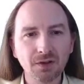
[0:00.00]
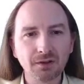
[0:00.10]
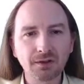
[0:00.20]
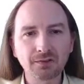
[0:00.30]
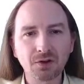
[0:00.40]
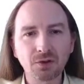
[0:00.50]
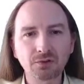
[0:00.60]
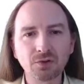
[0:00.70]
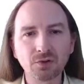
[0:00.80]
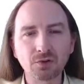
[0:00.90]
Let's go
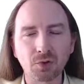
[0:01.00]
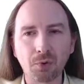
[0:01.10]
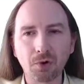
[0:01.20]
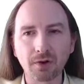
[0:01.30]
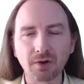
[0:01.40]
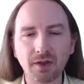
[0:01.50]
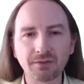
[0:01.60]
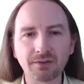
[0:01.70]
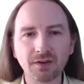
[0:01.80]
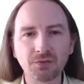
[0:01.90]
to the report
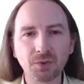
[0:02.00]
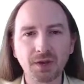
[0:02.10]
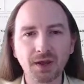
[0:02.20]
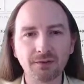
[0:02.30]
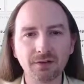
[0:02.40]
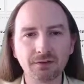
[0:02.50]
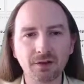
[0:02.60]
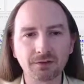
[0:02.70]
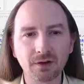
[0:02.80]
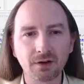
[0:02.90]
and see if we get
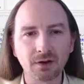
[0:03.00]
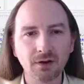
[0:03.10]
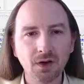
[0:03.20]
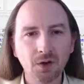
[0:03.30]
details here.